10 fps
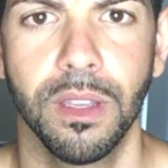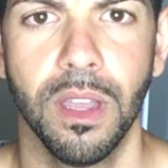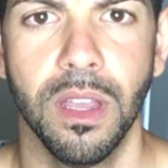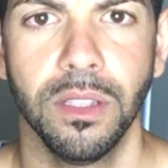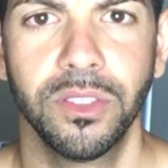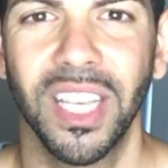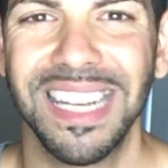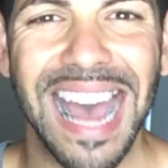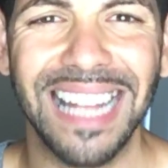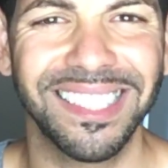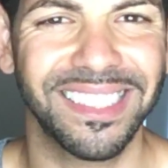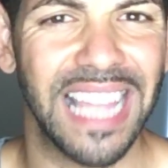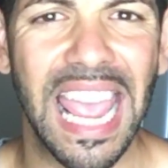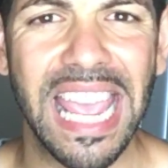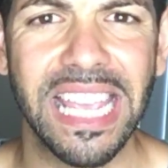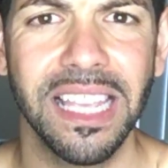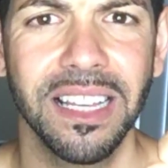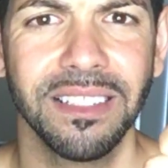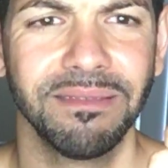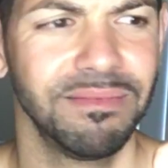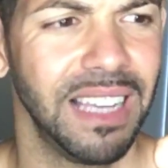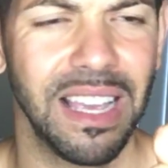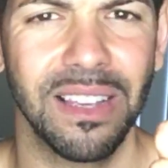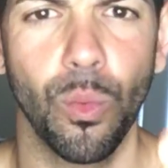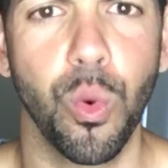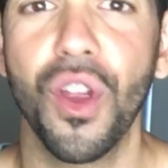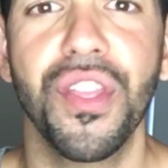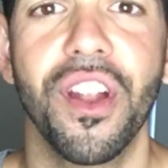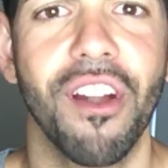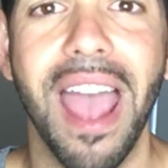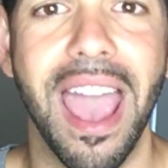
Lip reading: to not stay where they're at.